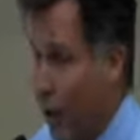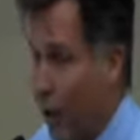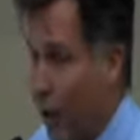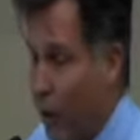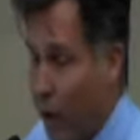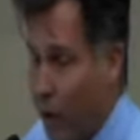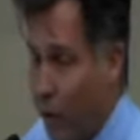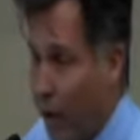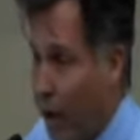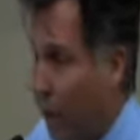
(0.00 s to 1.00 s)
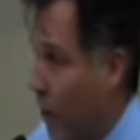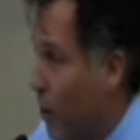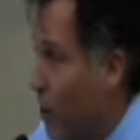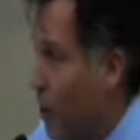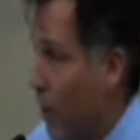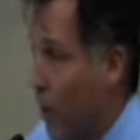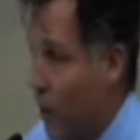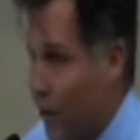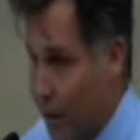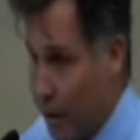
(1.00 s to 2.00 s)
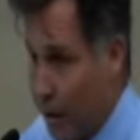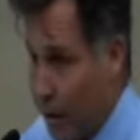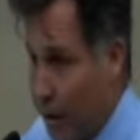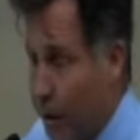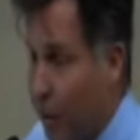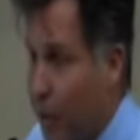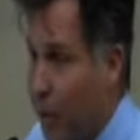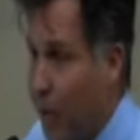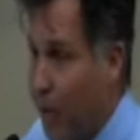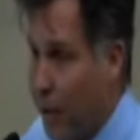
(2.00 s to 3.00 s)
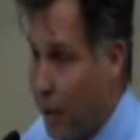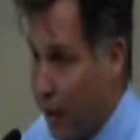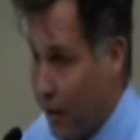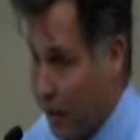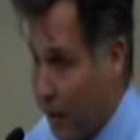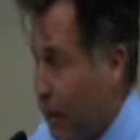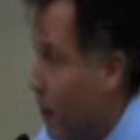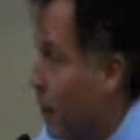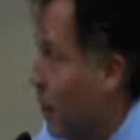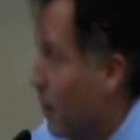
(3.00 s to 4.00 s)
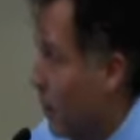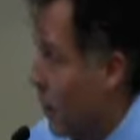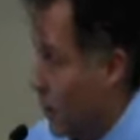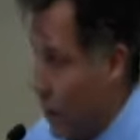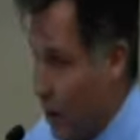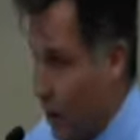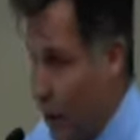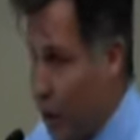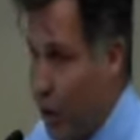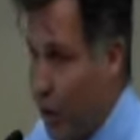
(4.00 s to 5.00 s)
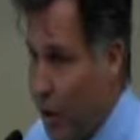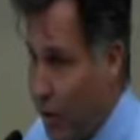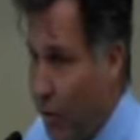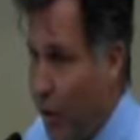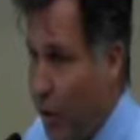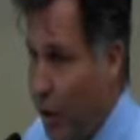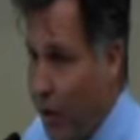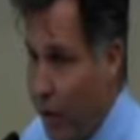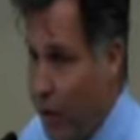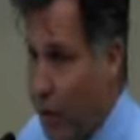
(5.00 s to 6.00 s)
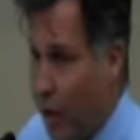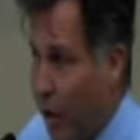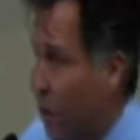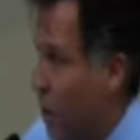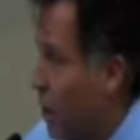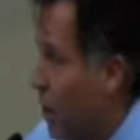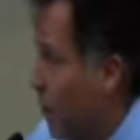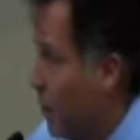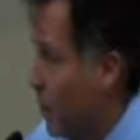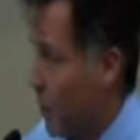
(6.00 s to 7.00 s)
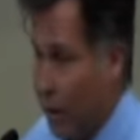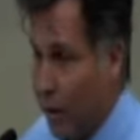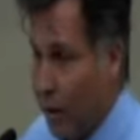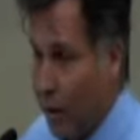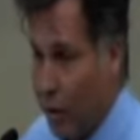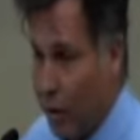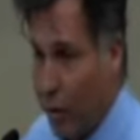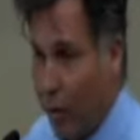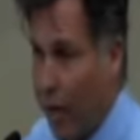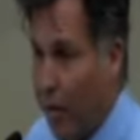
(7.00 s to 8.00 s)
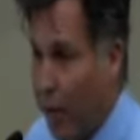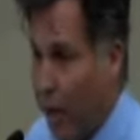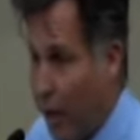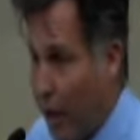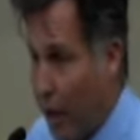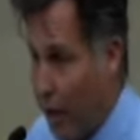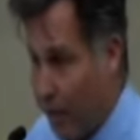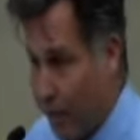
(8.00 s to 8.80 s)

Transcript: and I watched what happened to those tomatoes. It was amazing. This system that we live in is a closed system. It was created by God,